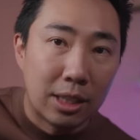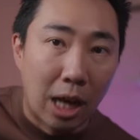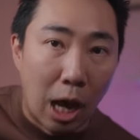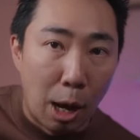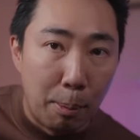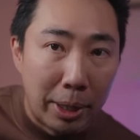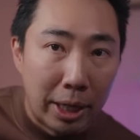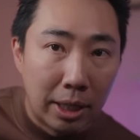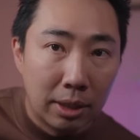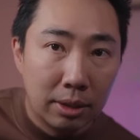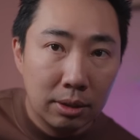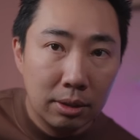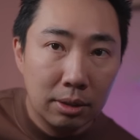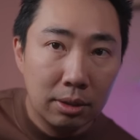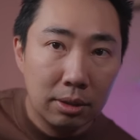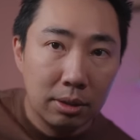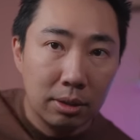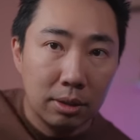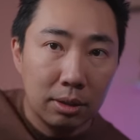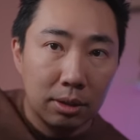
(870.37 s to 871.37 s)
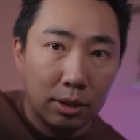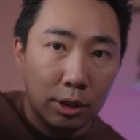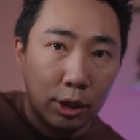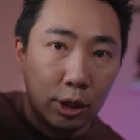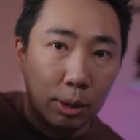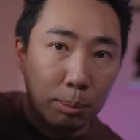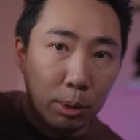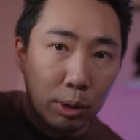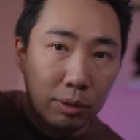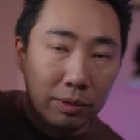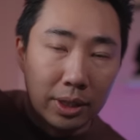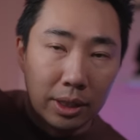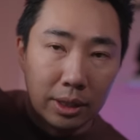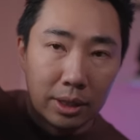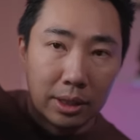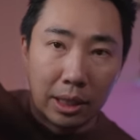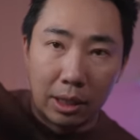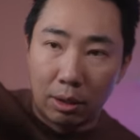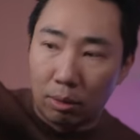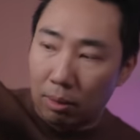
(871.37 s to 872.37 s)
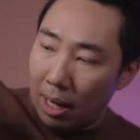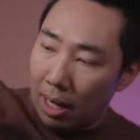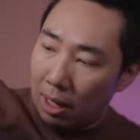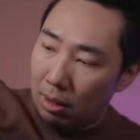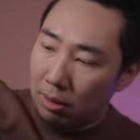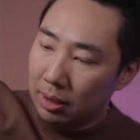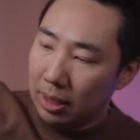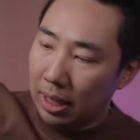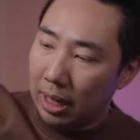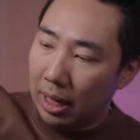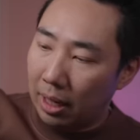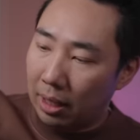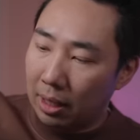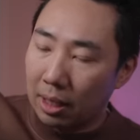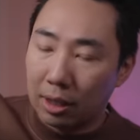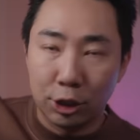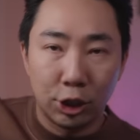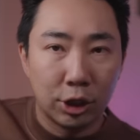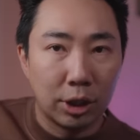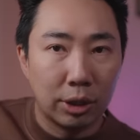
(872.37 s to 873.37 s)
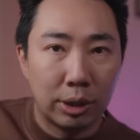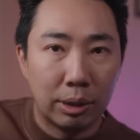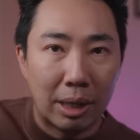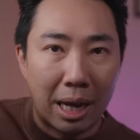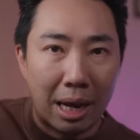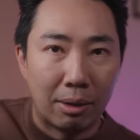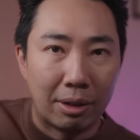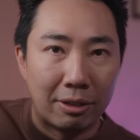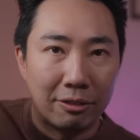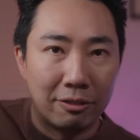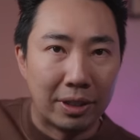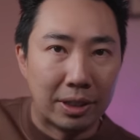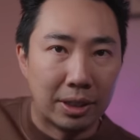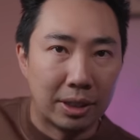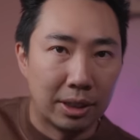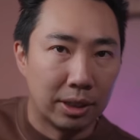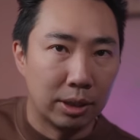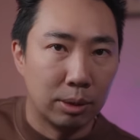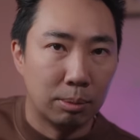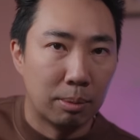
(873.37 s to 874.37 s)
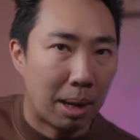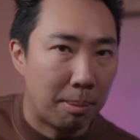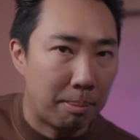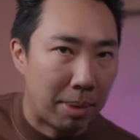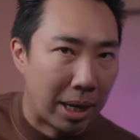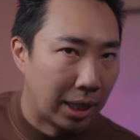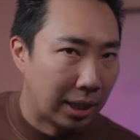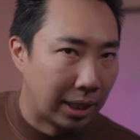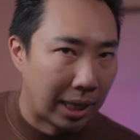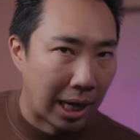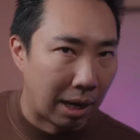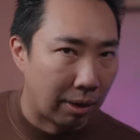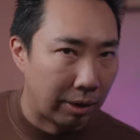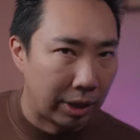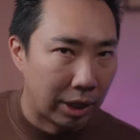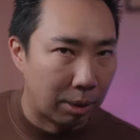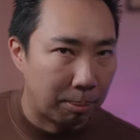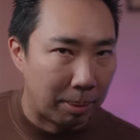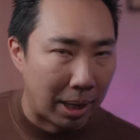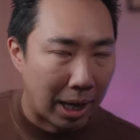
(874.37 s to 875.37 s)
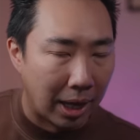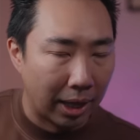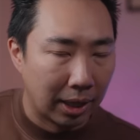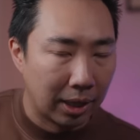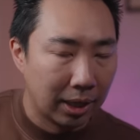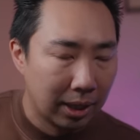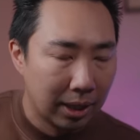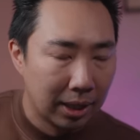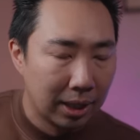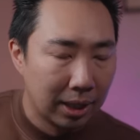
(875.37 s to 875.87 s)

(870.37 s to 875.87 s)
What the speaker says: top handle to move this thing around, and I'll show you how it fits into my main carry-on bag